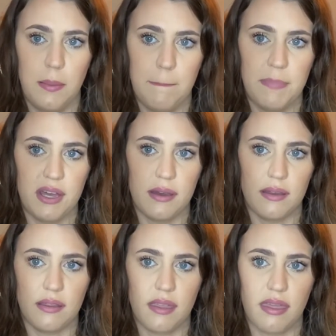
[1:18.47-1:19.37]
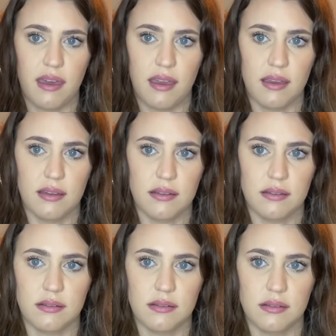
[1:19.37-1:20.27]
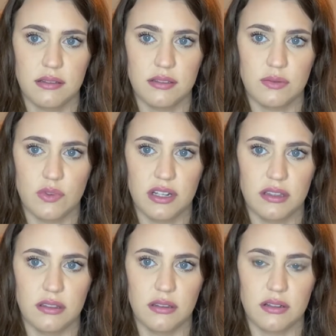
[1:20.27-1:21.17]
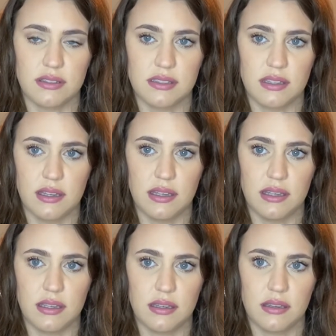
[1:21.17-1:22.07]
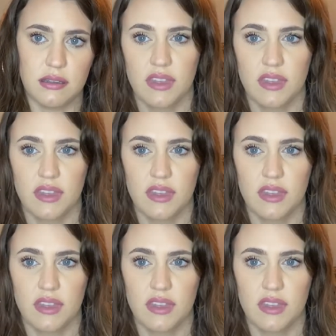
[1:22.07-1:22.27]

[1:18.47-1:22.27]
but that is what it looks like.